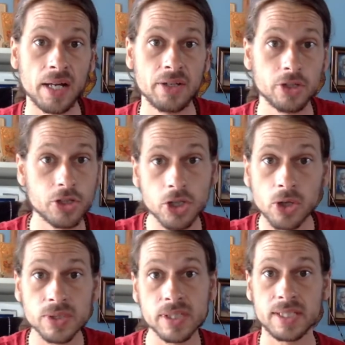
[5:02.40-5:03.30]
your
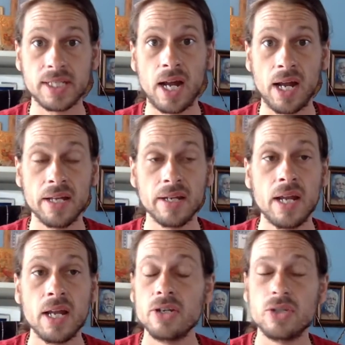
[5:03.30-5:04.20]
chosen side.
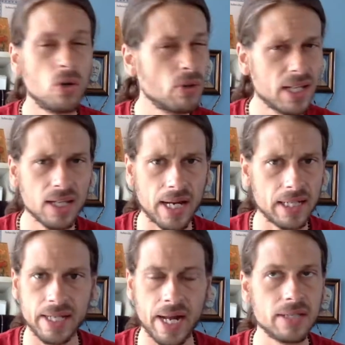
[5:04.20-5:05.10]
Don't get like
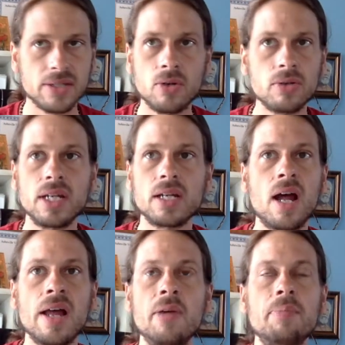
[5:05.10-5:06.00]
that. Don't get
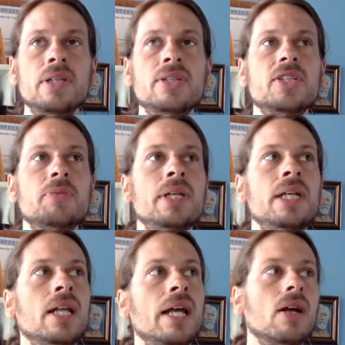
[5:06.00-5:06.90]
caught up in just being
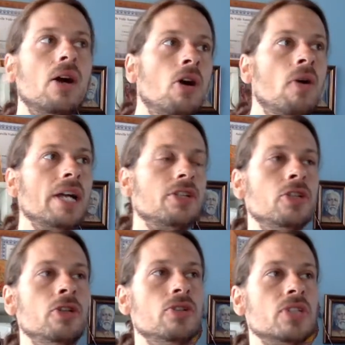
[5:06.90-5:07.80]
like, oh, I
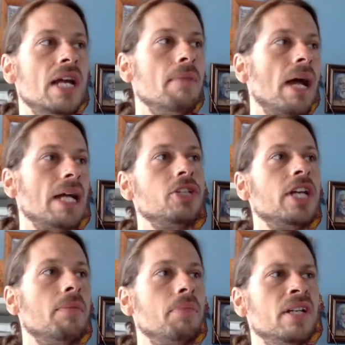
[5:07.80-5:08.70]
choose my
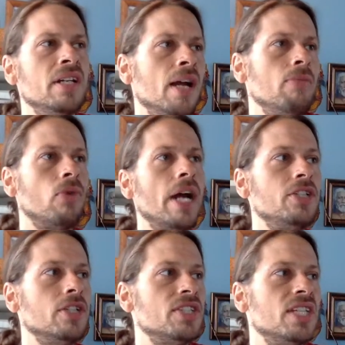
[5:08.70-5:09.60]
champion and I'm
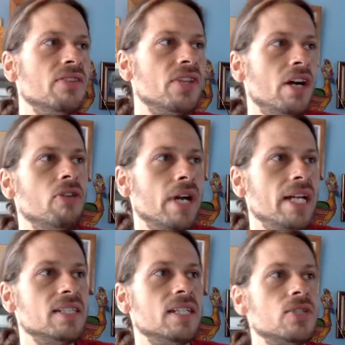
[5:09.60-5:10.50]
righteous and they're
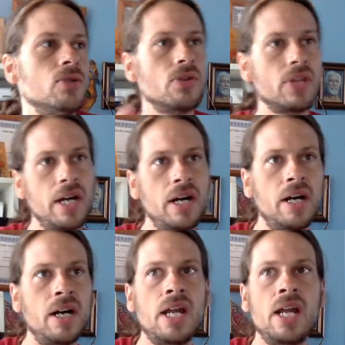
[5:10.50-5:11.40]
racist or
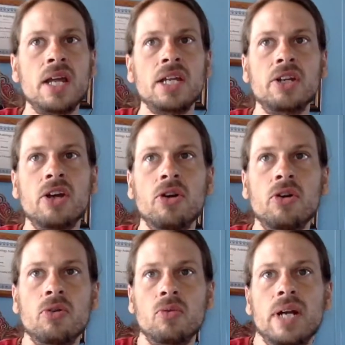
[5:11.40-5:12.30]
they're, you
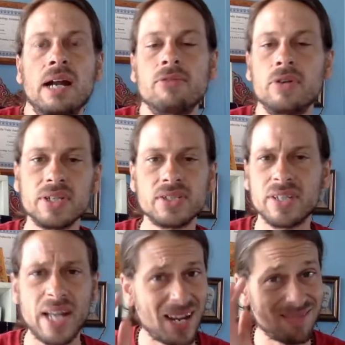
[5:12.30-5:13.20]
know, whatever, this or
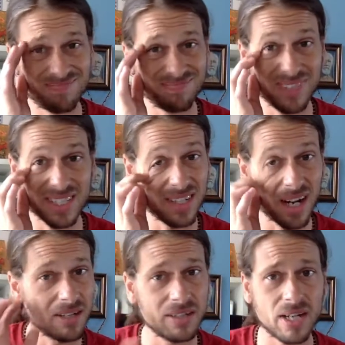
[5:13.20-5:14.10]
that. It's not
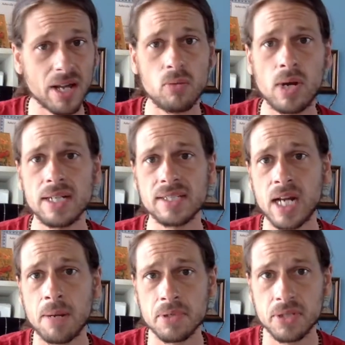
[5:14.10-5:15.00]
a wise
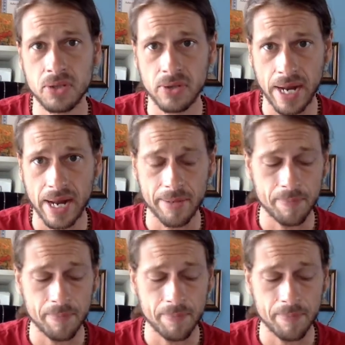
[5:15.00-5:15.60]
time to do that.